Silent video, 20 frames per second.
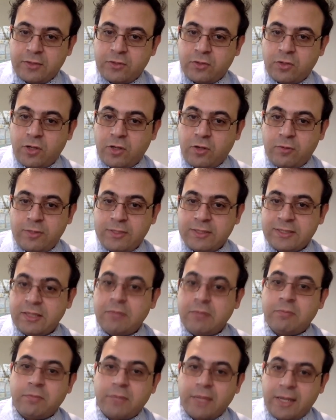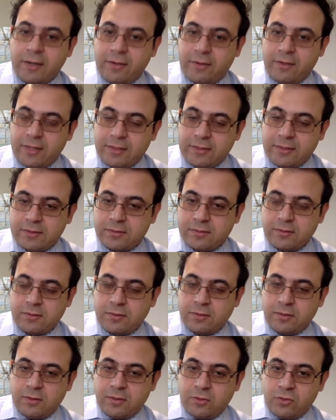You're always embarrassed
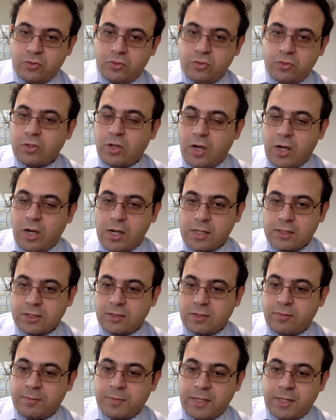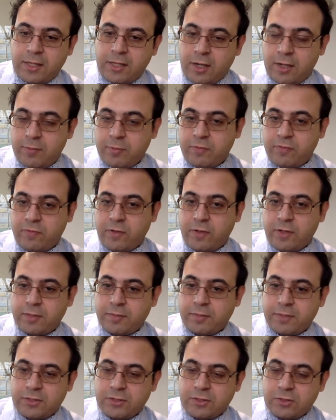to talk. Some of my hypophonic
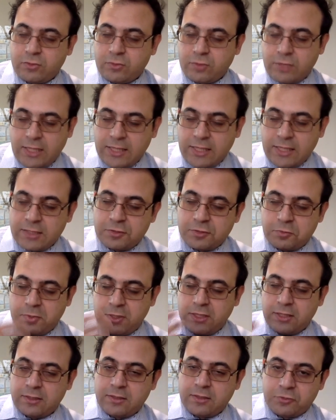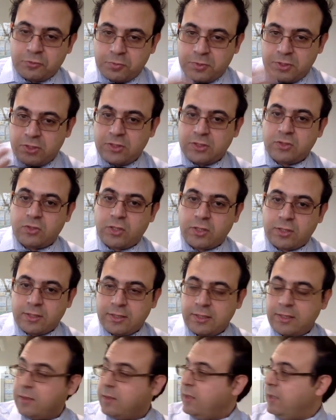patients who can't speak, the speech is not
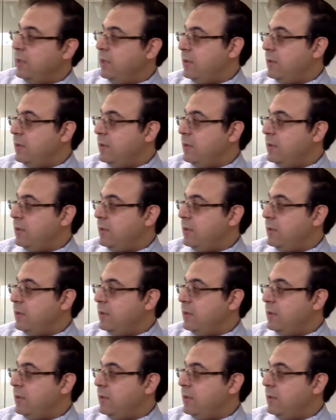clear.